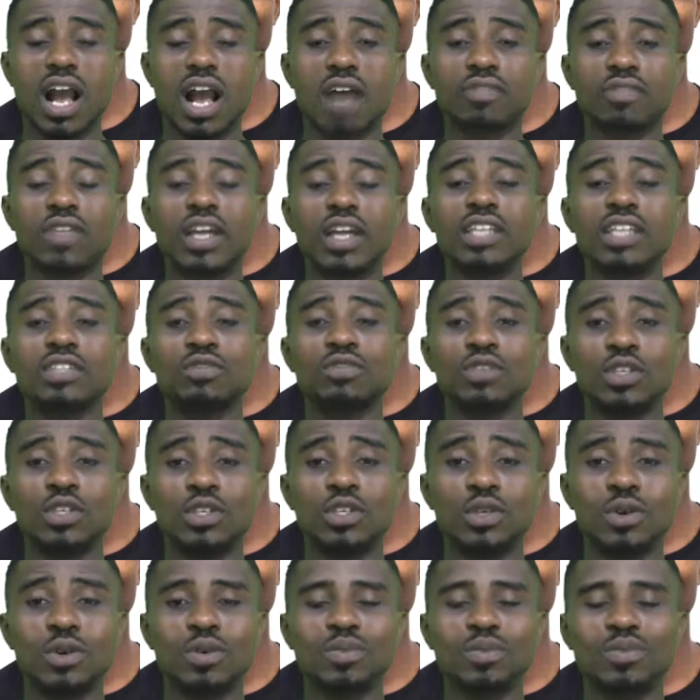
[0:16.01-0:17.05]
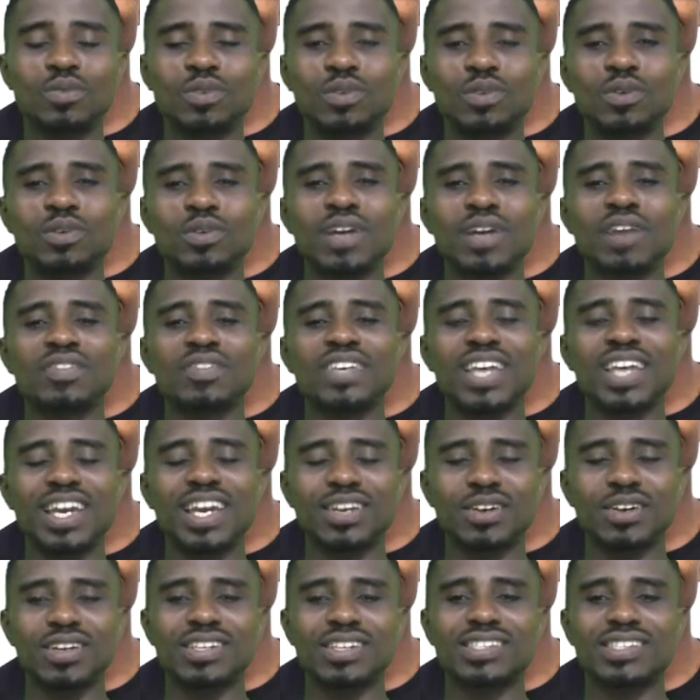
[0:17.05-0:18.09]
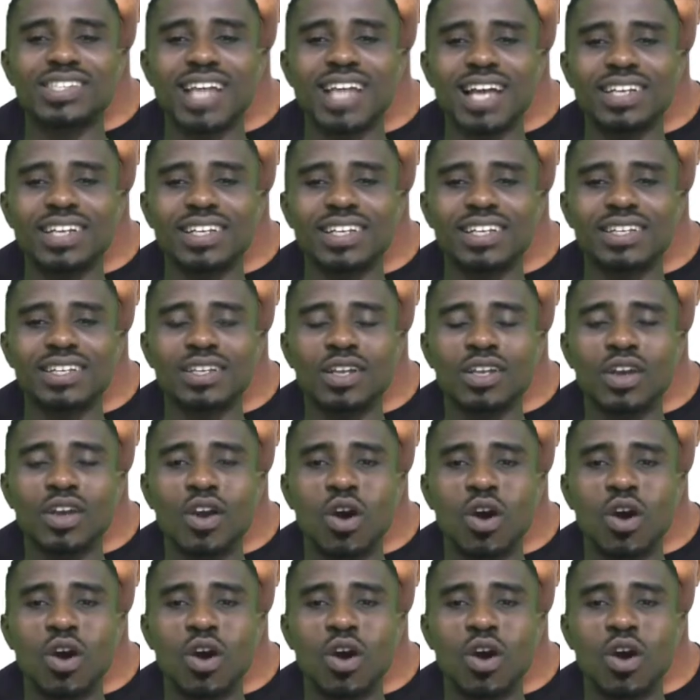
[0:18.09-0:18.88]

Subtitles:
After this video, you would have gained understanding